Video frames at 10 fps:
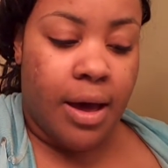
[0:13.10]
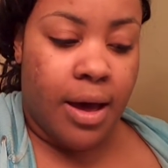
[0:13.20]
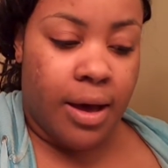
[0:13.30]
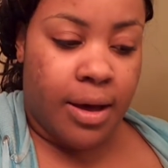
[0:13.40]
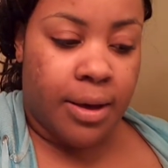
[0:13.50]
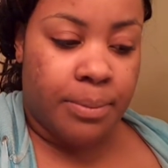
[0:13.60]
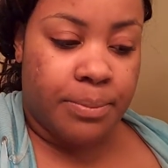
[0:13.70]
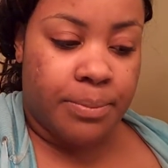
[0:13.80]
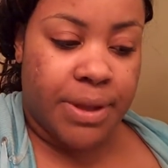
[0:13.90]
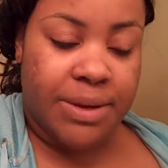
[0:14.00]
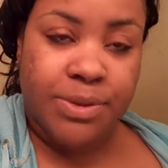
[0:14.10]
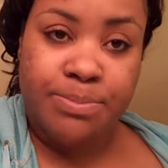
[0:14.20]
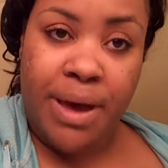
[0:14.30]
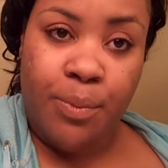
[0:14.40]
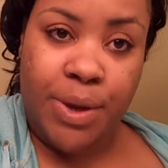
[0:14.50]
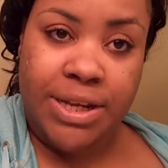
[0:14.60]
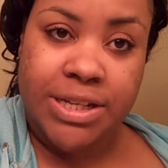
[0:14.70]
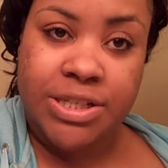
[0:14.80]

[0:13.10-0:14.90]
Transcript: Um, and it was by Wendy.